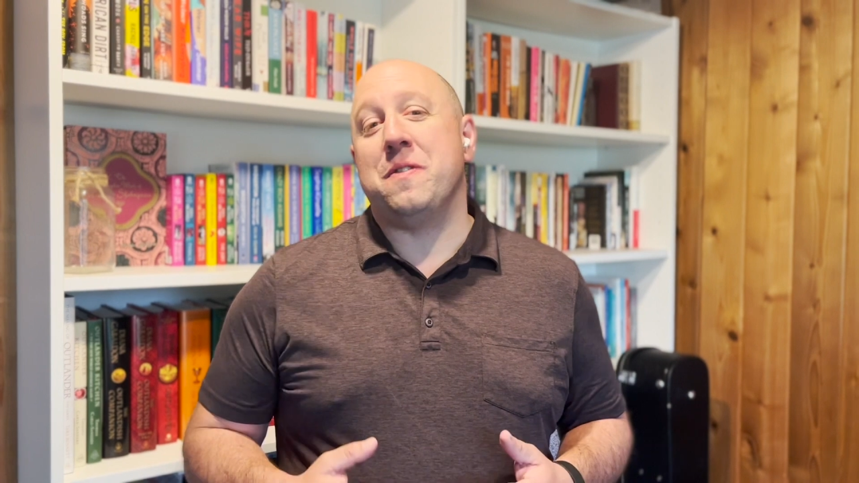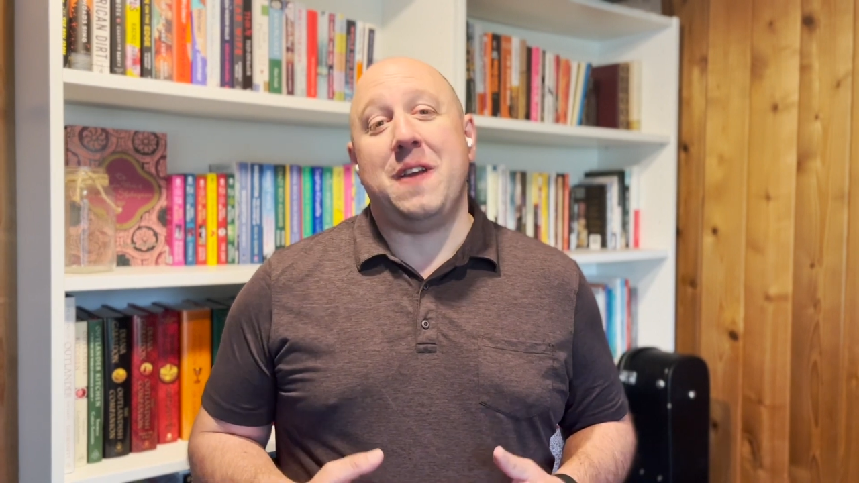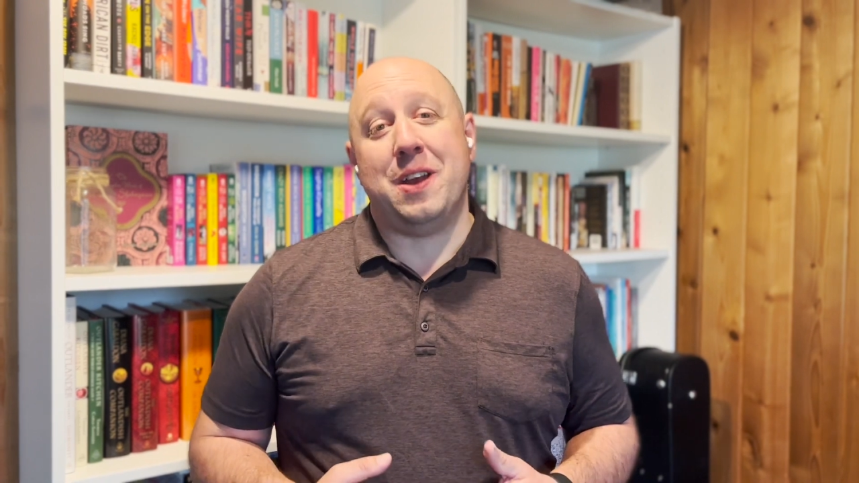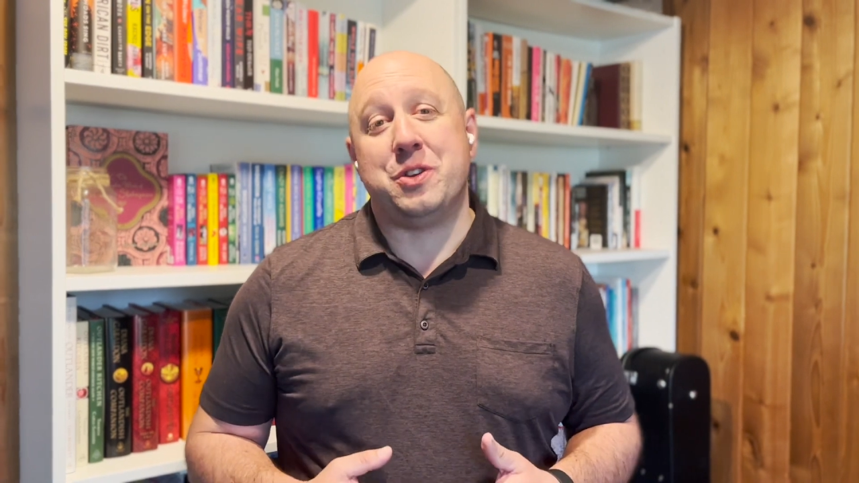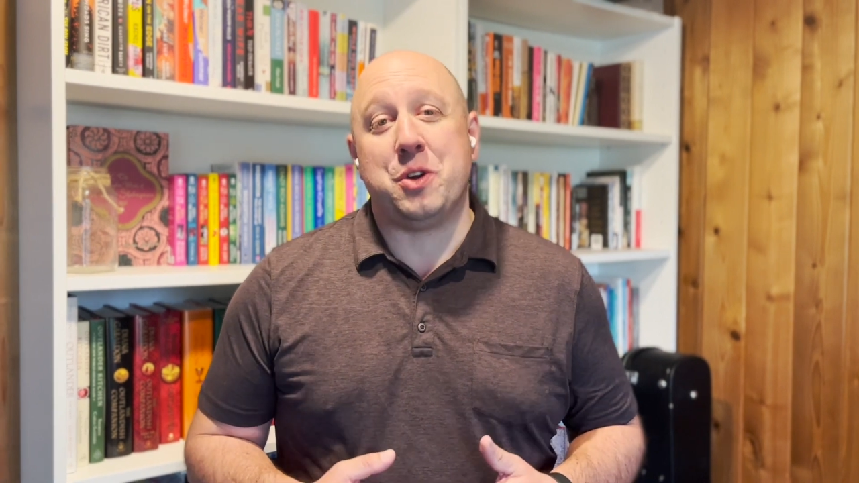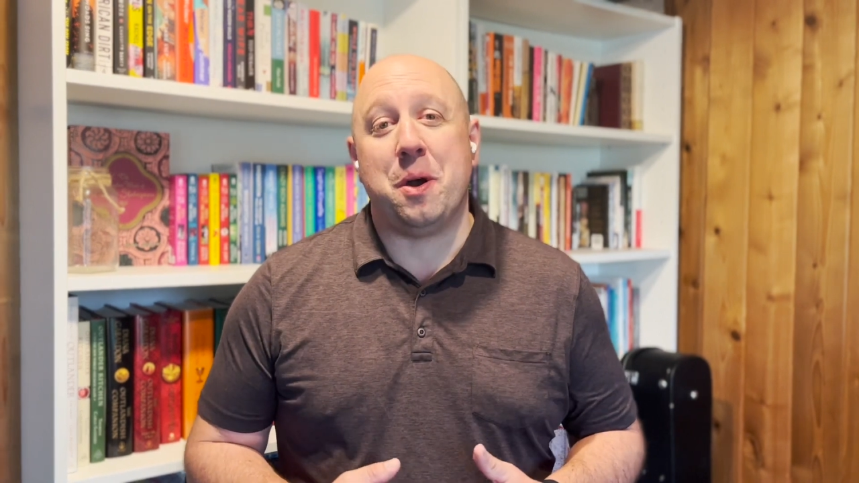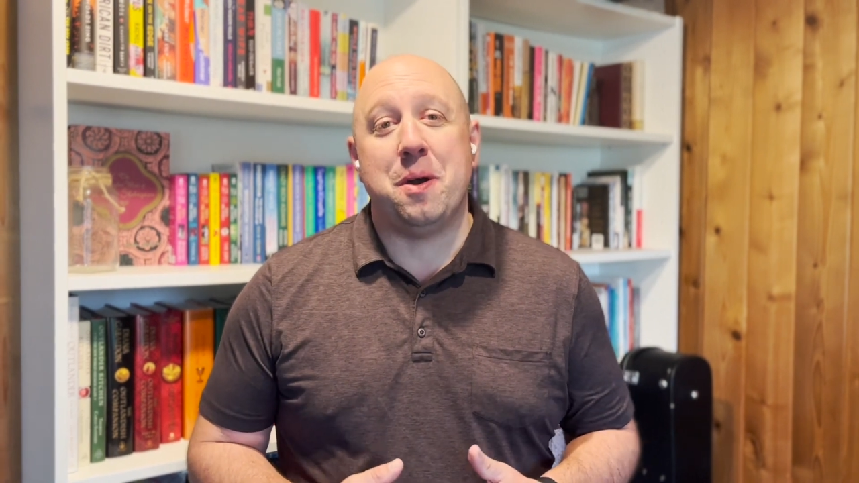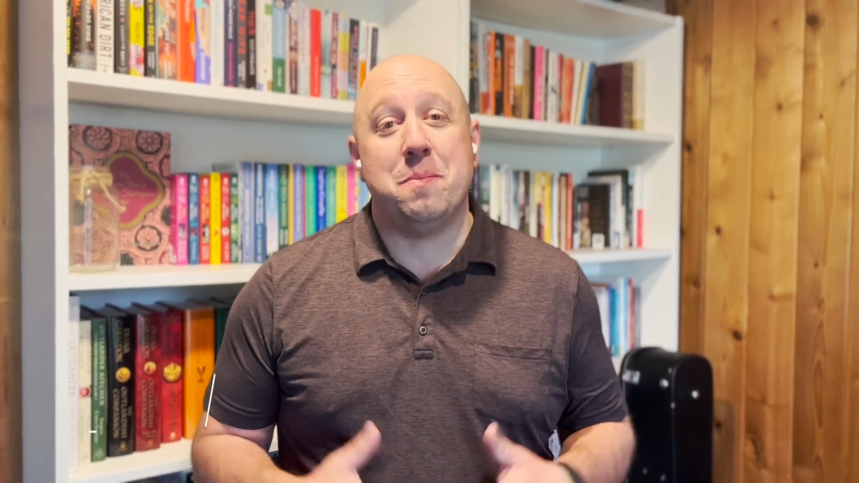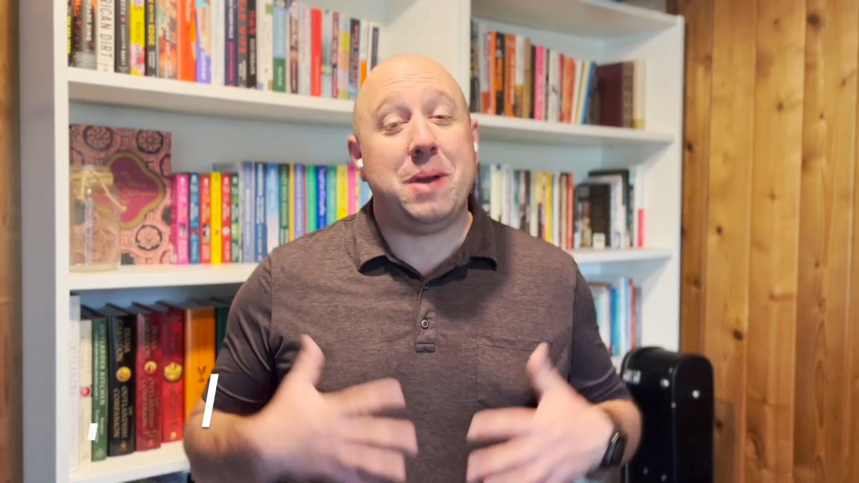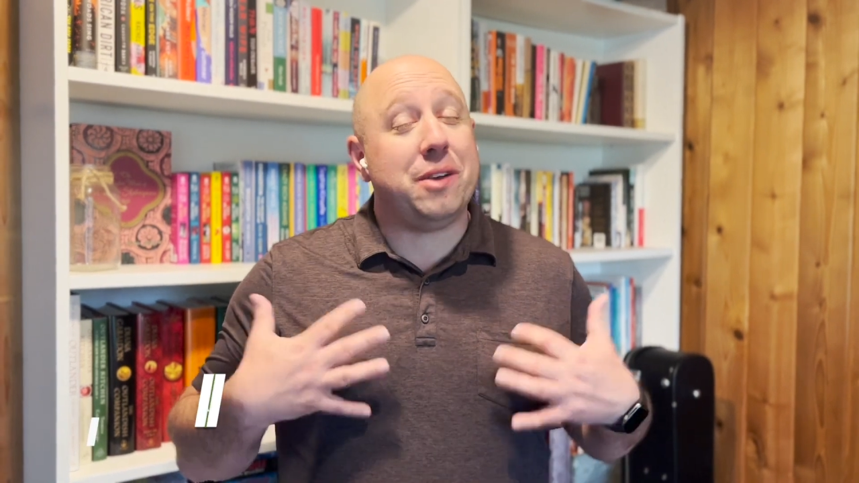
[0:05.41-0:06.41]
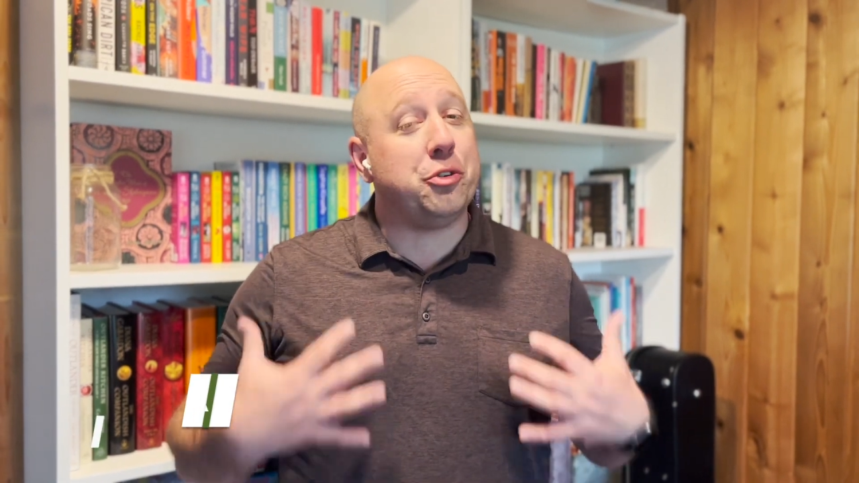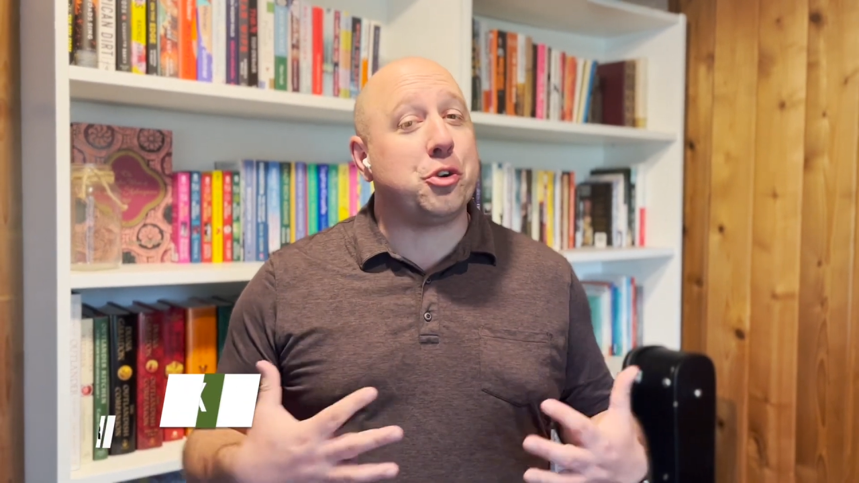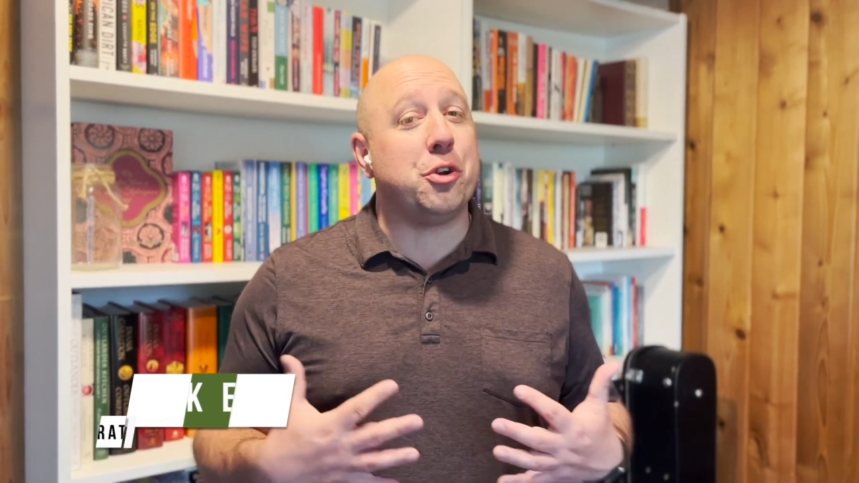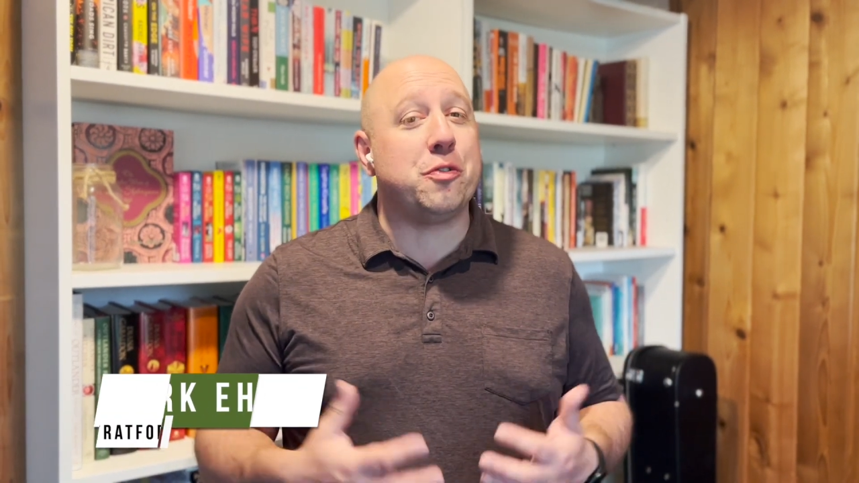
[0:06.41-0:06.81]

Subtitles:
Fanshawe. Pastor Kirk